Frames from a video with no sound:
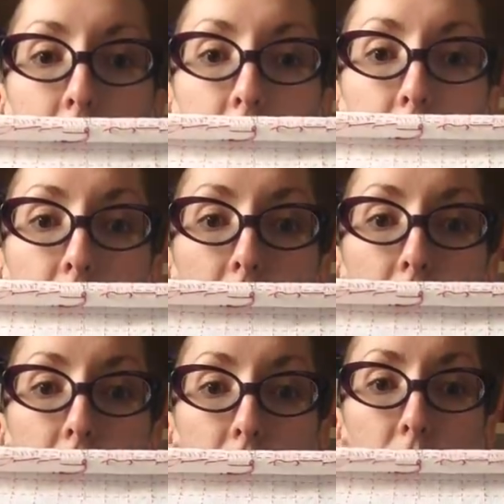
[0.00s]
So I
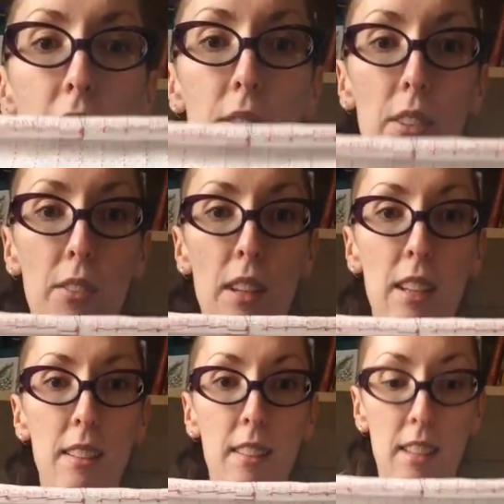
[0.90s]
finished a lot of her
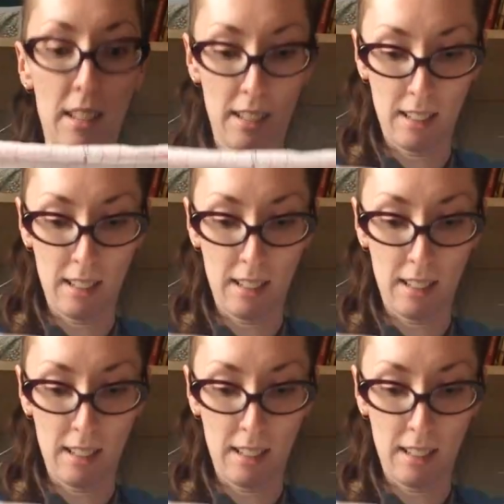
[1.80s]
face.